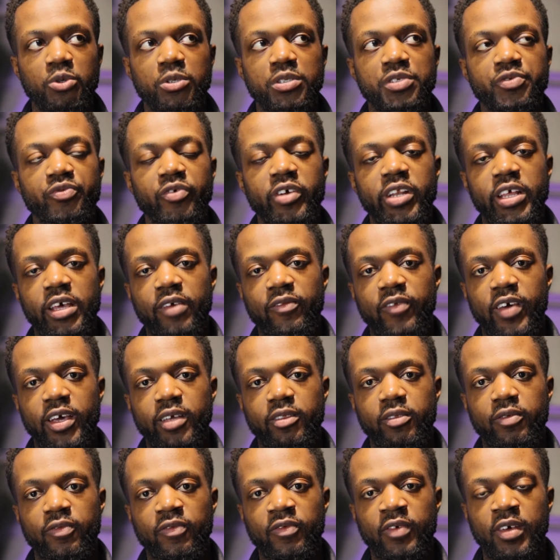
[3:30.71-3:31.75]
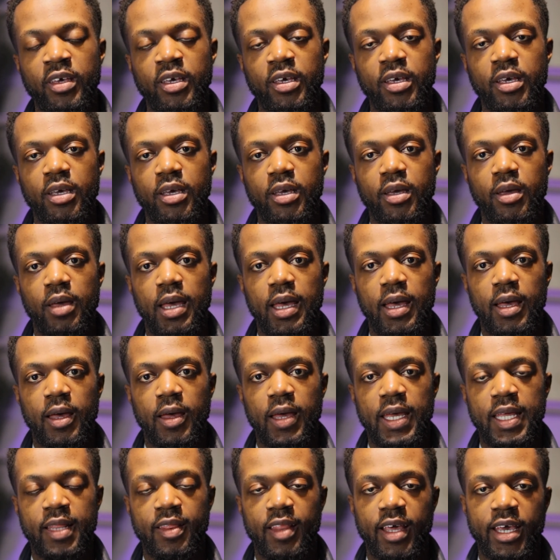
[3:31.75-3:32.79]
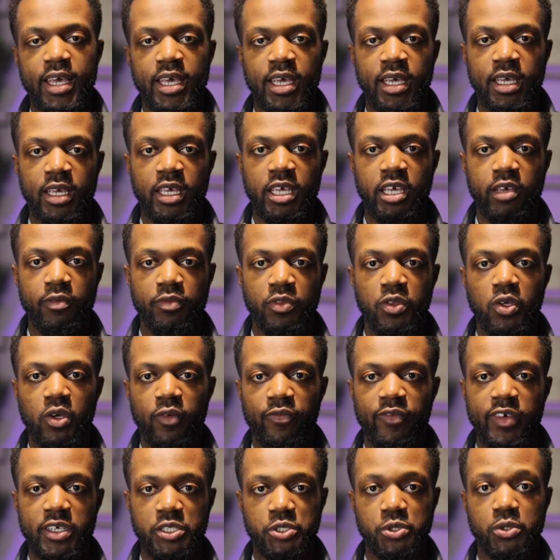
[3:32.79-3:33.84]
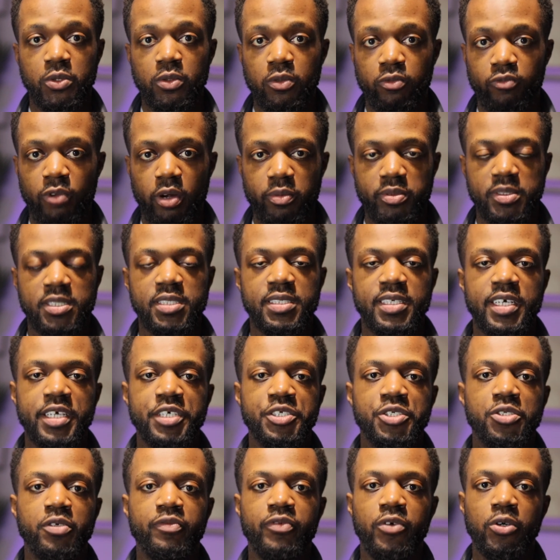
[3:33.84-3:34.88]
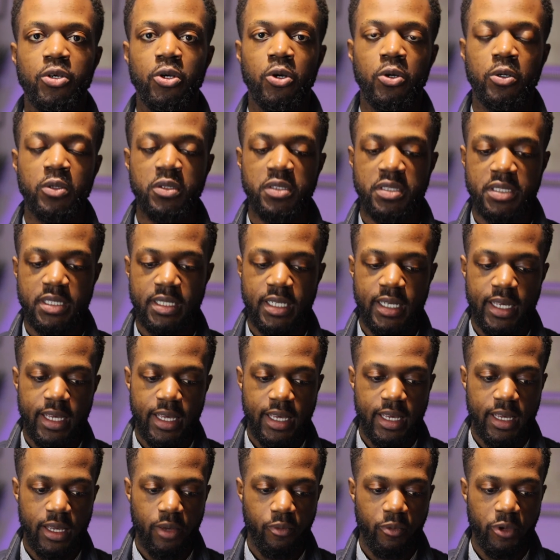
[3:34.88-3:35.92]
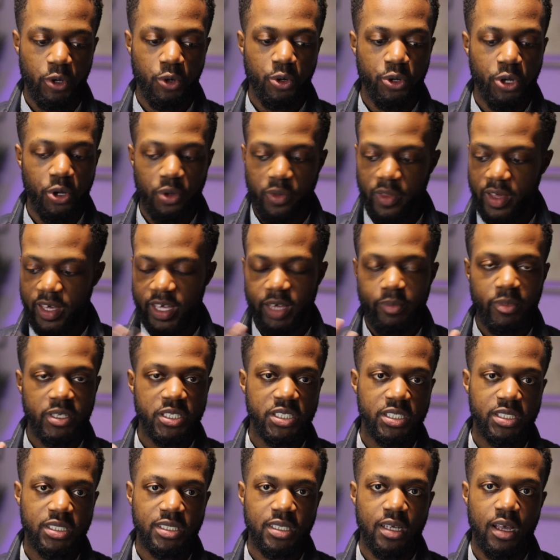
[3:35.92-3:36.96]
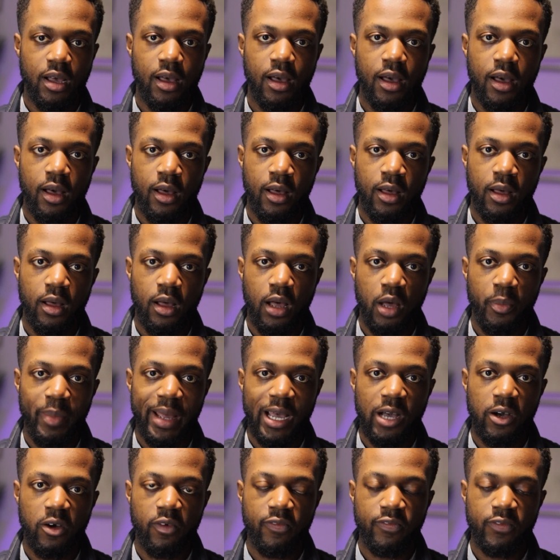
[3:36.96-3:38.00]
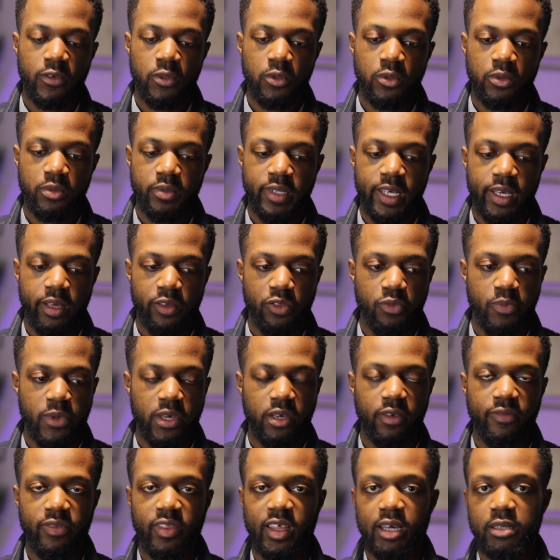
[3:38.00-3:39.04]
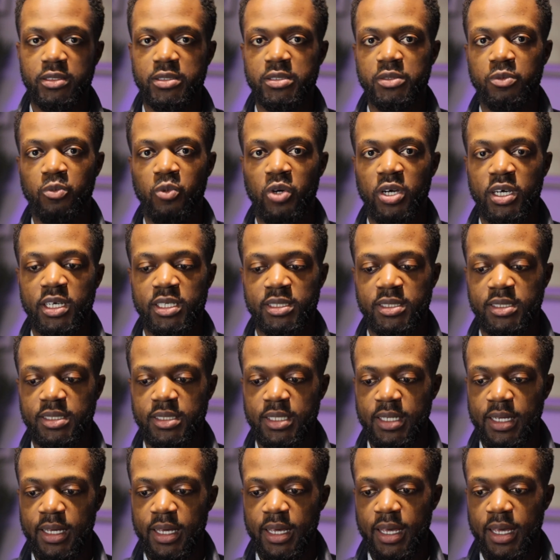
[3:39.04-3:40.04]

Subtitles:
board is really effective in that it gives you a visual representation of your goals. We all know that images are powerful. They speak a thousand words.